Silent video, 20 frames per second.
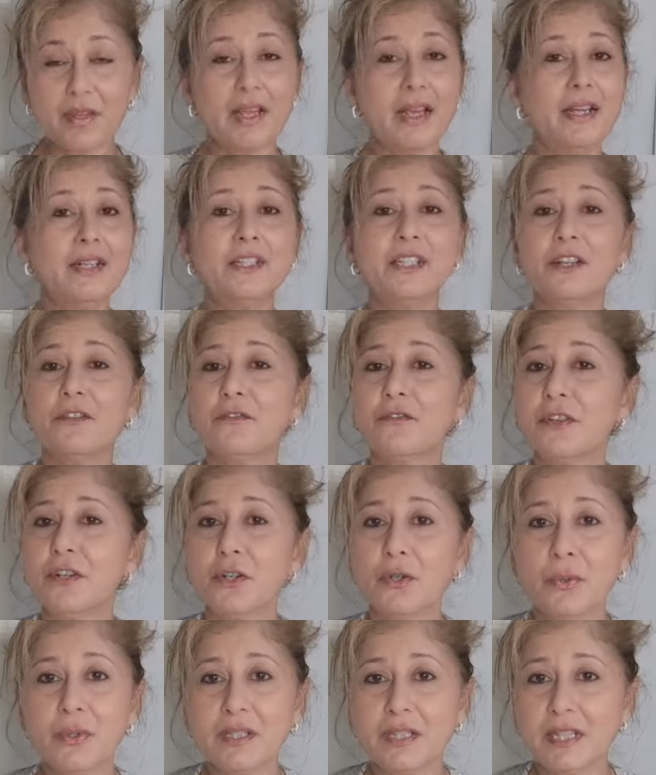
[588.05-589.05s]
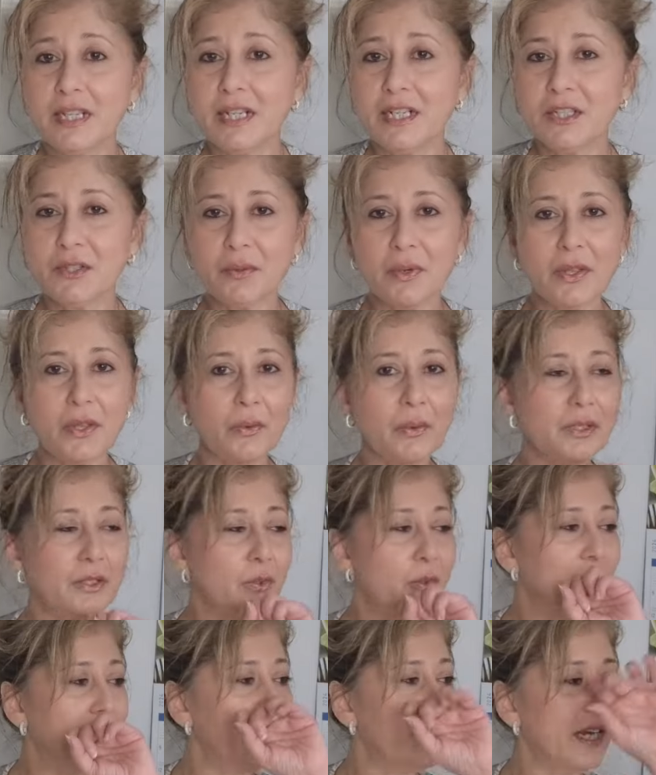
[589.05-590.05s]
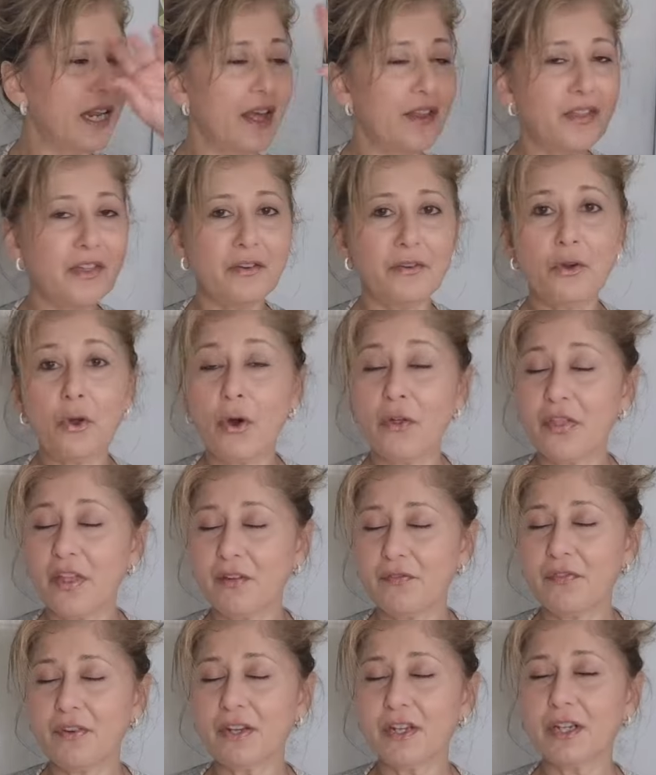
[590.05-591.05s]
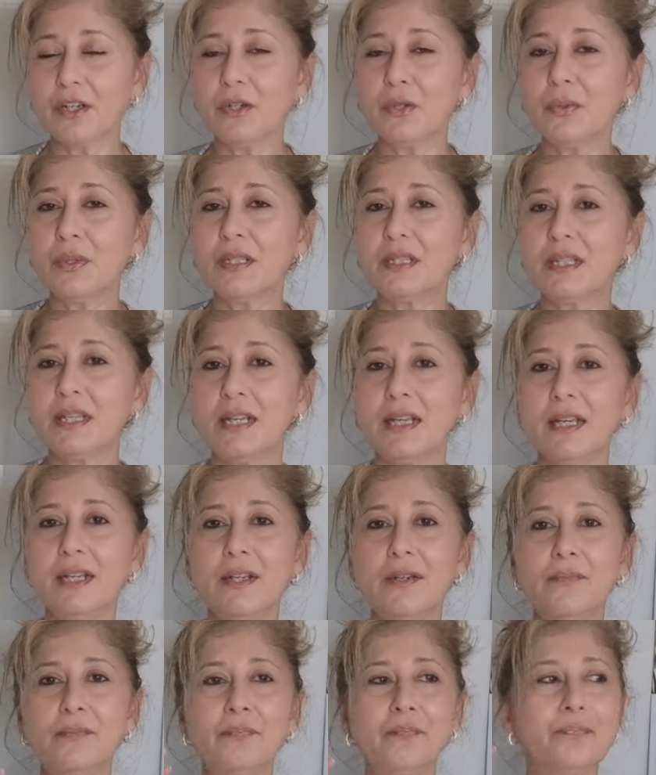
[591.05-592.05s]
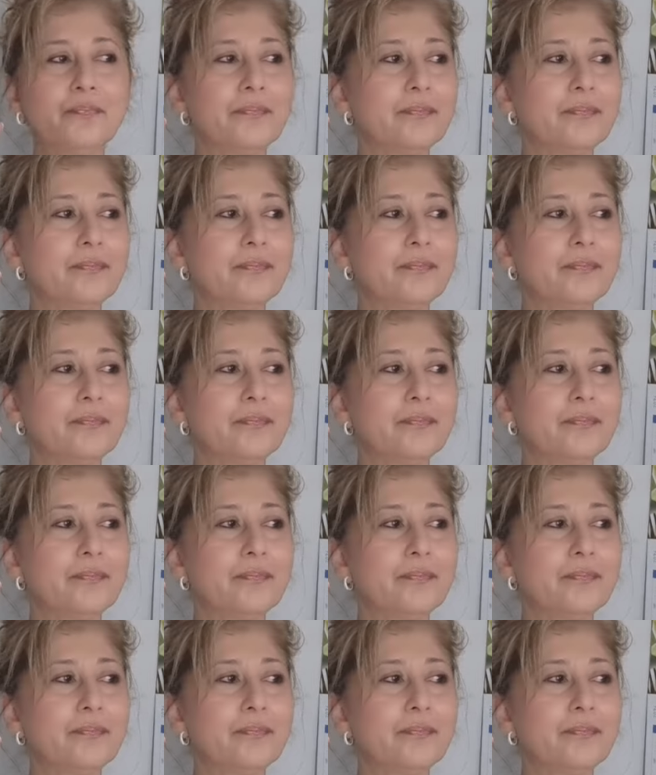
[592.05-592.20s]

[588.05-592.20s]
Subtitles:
in different cuisines, whether we're talking North African cuisine,